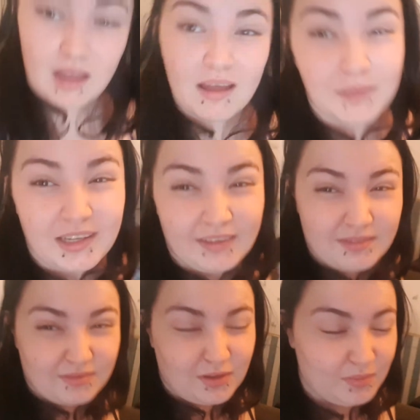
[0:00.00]
And my
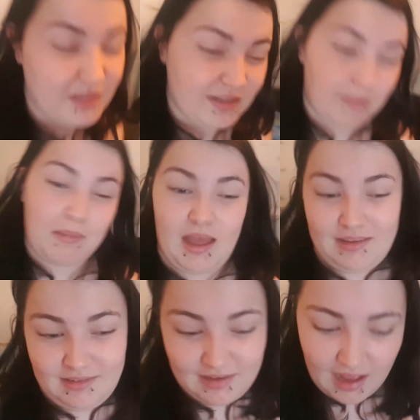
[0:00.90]
living room is a
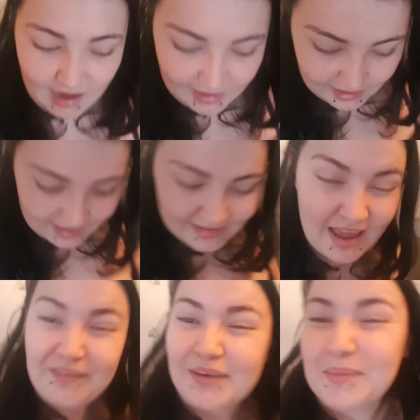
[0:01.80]
mess, like it is
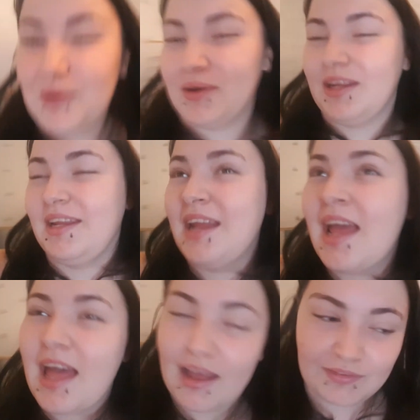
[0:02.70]
every morning
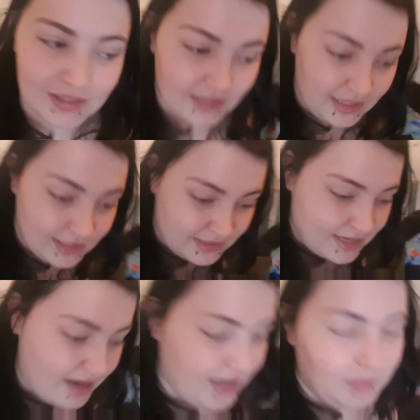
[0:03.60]
after these
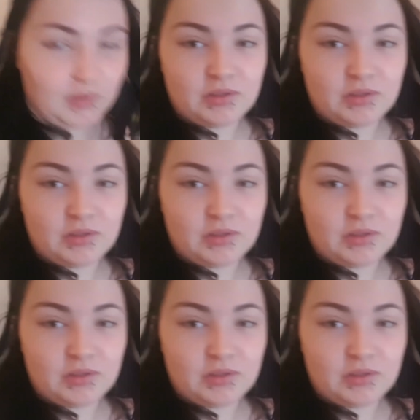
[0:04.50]
terrible